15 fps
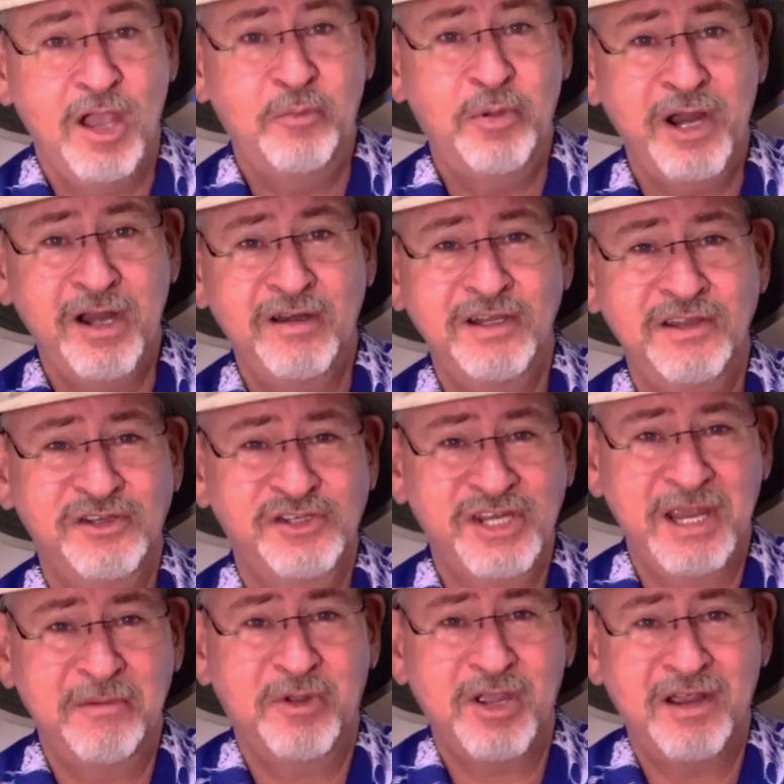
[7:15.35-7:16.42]
Apparently the
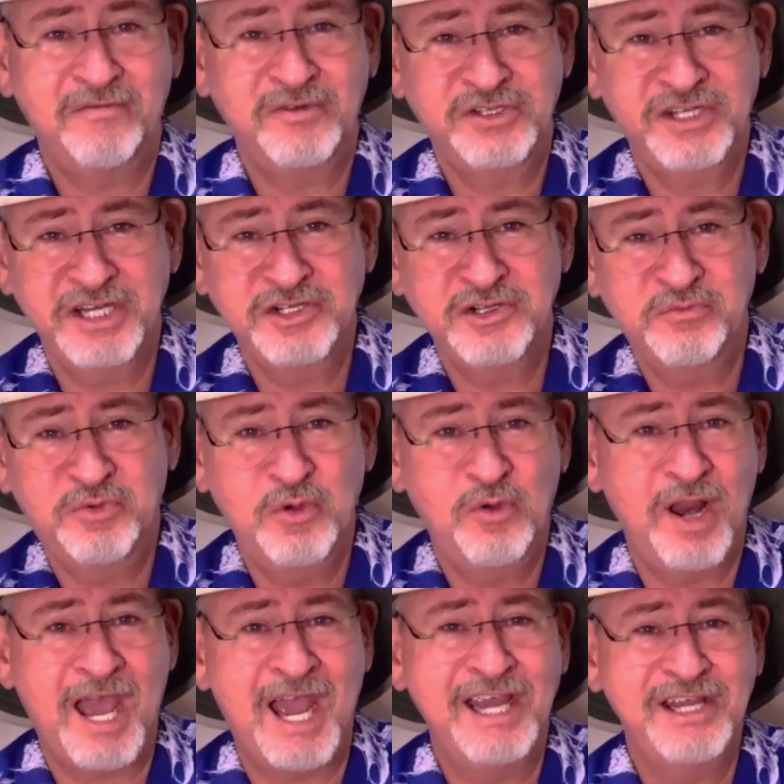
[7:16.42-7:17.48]
same conversation
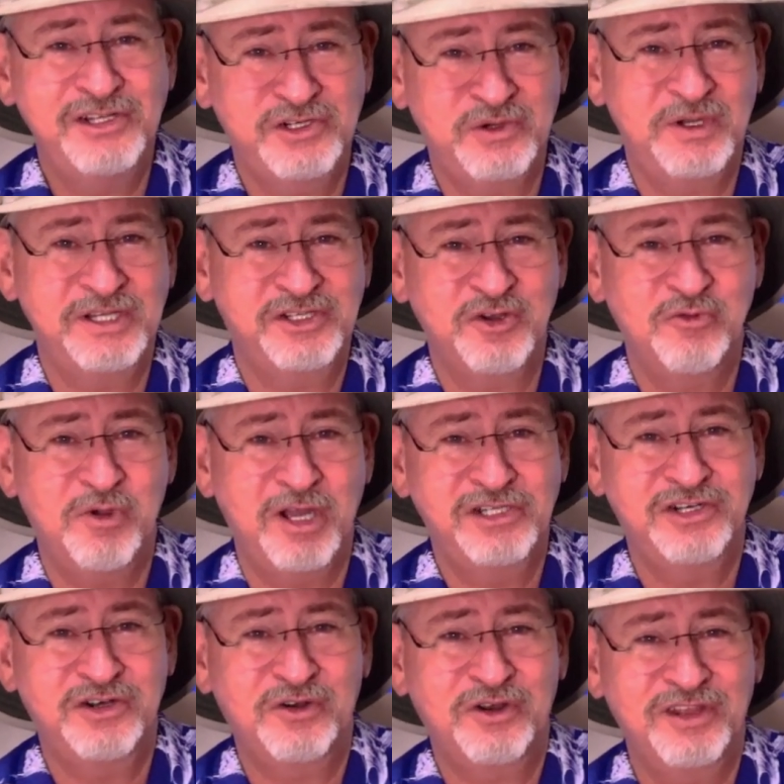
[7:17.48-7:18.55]
pool I enjoyed so
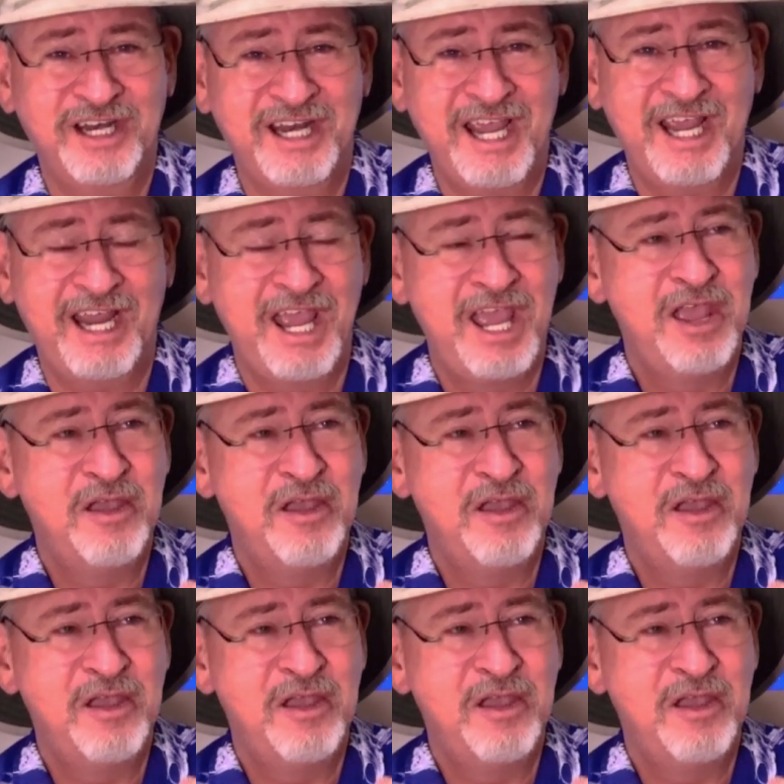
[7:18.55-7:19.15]
much during the day